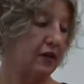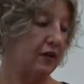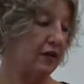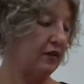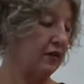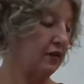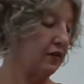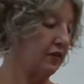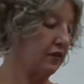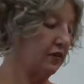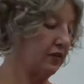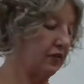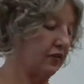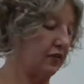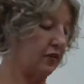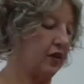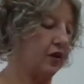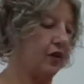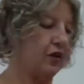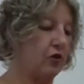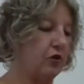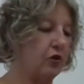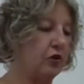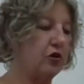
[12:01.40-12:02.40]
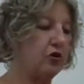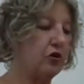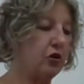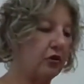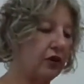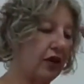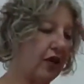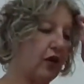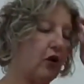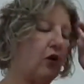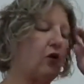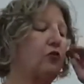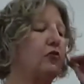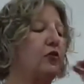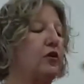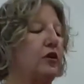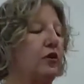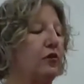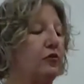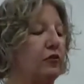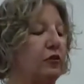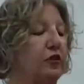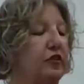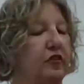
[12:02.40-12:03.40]
is, or you don't like
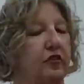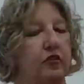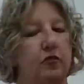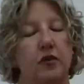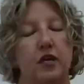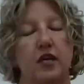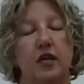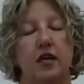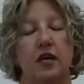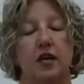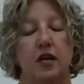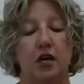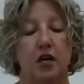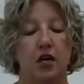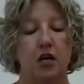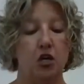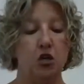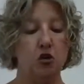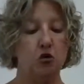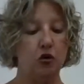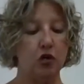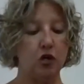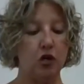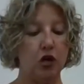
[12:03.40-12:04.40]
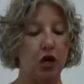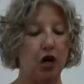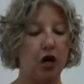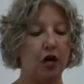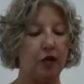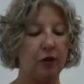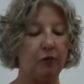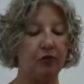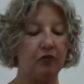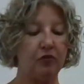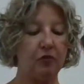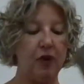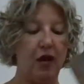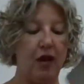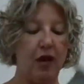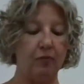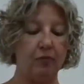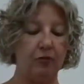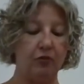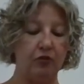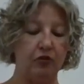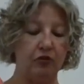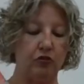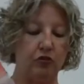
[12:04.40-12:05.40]
overly, overly sweet, you can cut up some
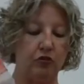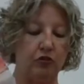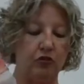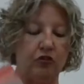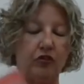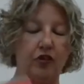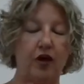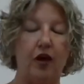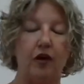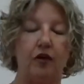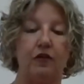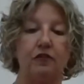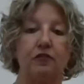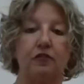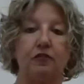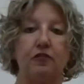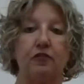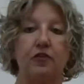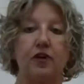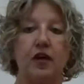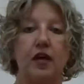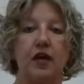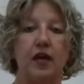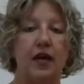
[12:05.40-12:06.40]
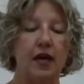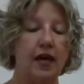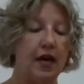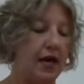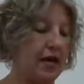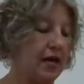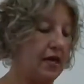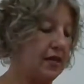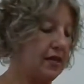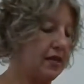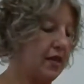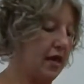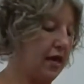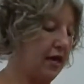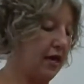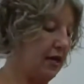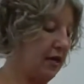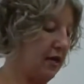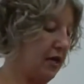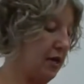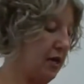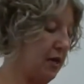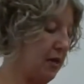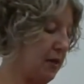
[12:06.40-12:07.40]
apples yourself and
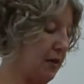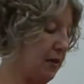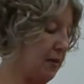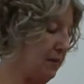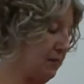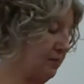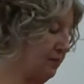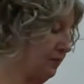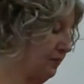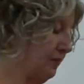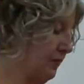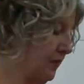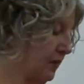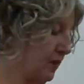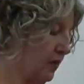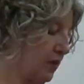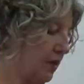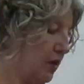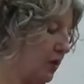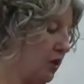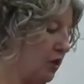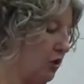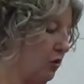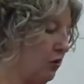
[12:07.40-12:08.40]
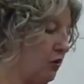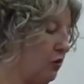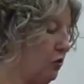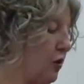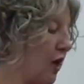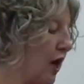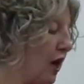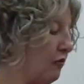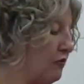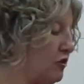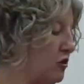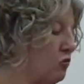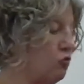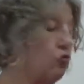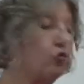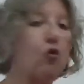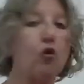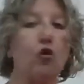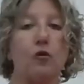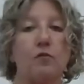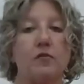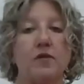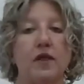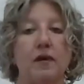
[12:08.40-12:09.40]
then um, You'd have to
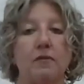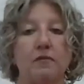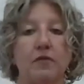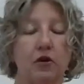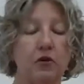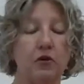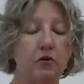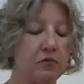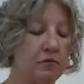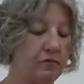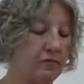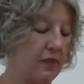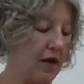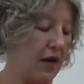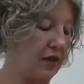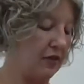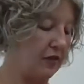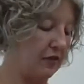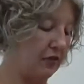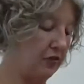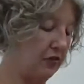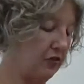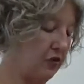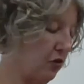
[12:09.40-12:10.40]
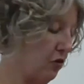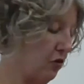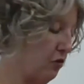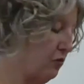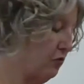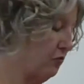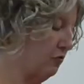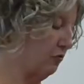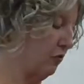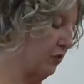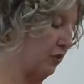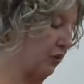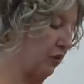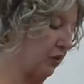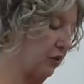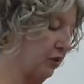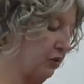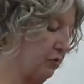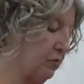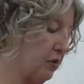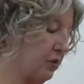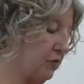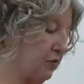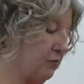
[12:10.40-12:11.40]
warm them though on the stove with a
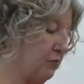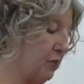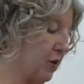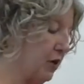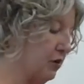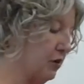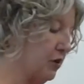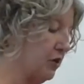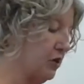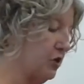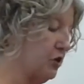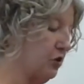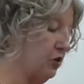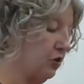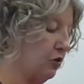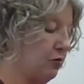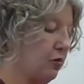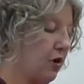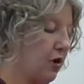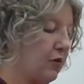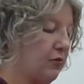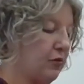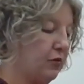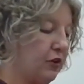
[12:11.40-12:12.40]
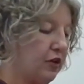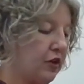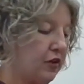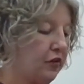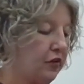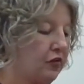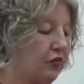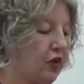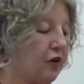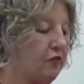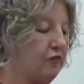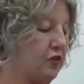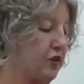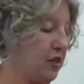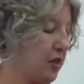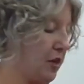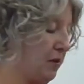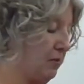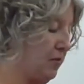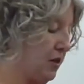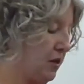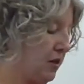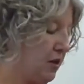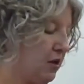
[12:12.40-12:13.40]
little bit of butter and sugar probably to soften
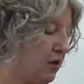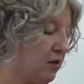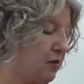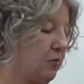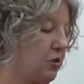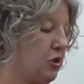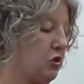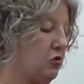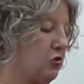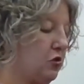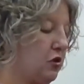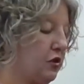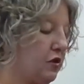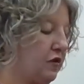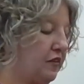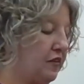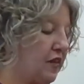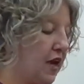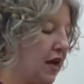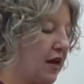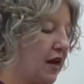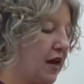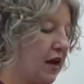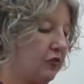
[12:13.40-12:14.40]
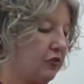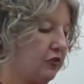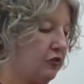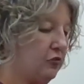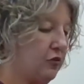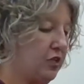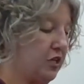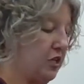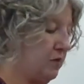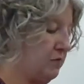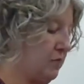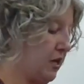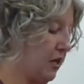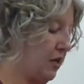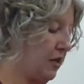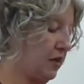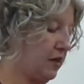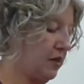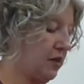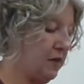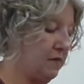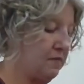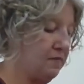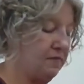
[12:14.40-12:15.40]
them. But you could decide how sweet to make
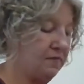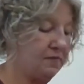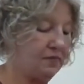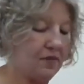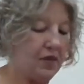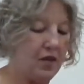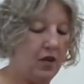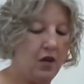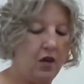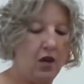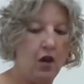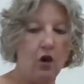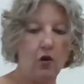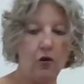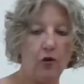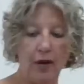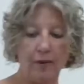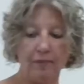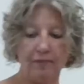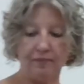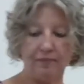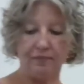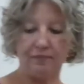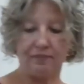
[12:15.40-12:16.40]
them. Okay,